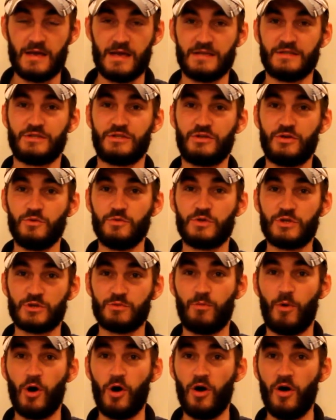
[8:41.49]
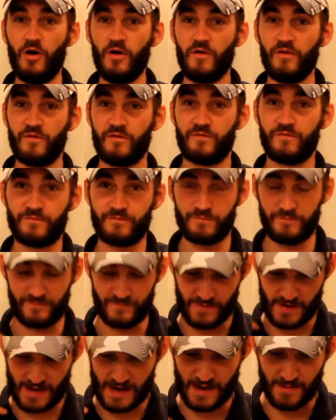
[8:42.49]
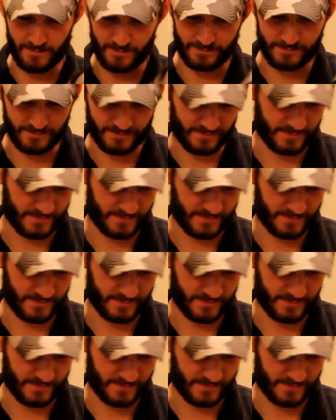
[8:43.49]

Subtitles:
is too small, and I'm